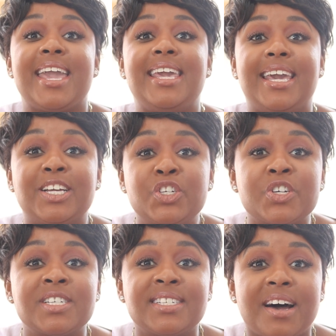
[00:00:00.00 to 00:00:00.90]
get
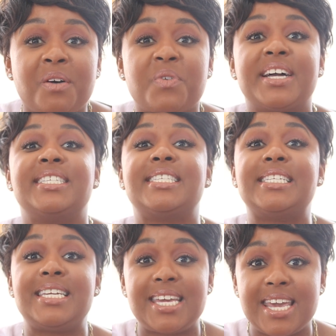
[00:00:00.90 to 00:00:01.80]
yourself a
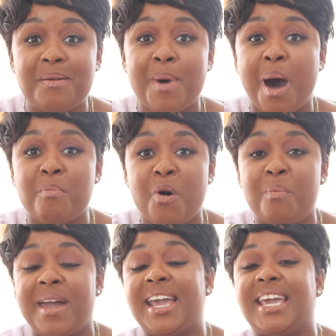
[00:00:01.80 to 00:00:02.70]
sneaky mom
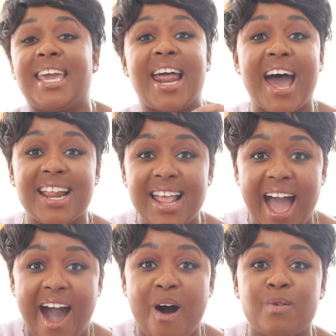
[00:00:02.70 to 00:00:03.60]
moment, get out of the
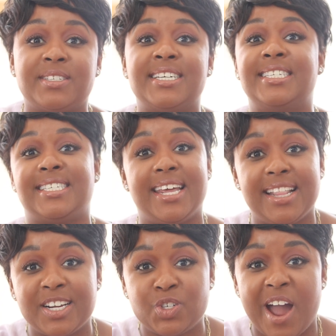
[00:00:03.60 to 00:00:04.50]
house, sit
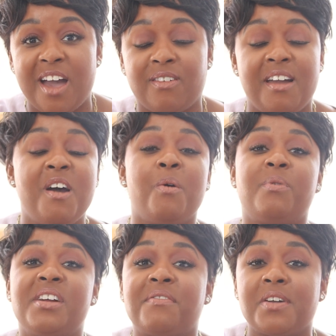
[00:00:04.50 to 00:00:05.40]
in the driveway,
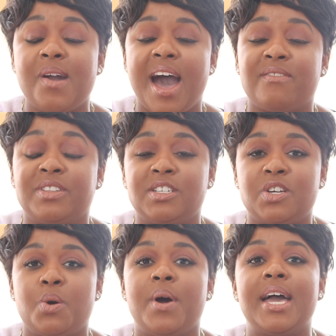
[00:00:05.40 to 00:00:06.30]
whatever you have to
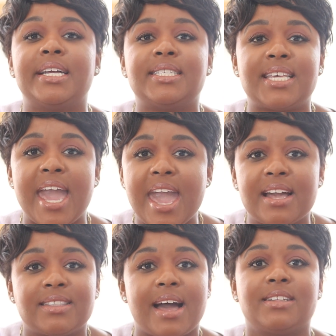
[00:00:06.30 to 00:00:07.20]
do,
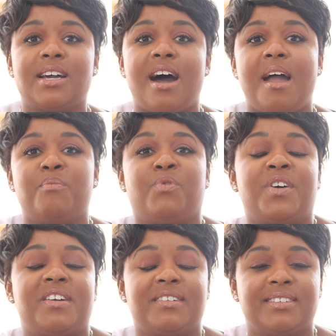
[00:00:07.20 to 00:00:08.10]
take that time for
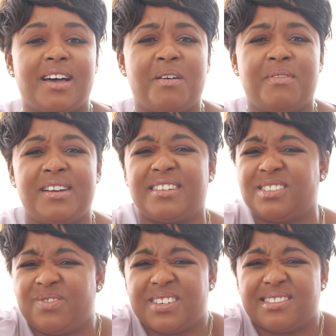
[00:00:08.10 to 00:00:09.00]
yourself. And it
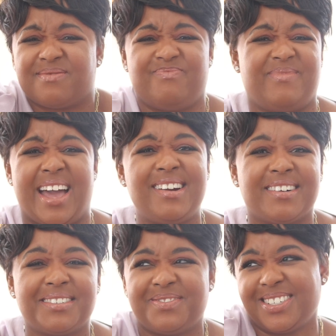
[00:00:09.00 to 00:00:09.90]
just feels, I don't
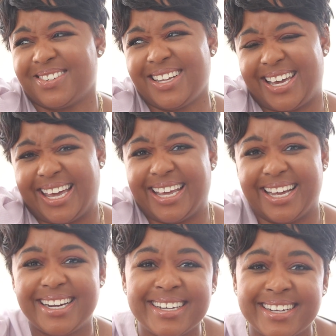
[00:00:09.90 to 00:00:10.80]
know, feels really
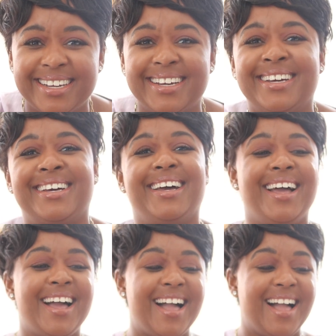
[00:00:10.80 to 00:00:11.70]
good.
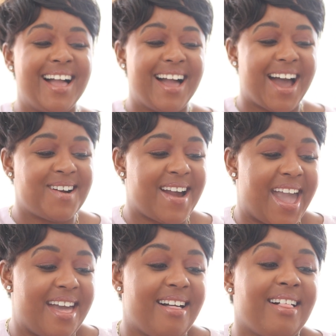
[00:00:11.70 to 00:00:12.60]
All right,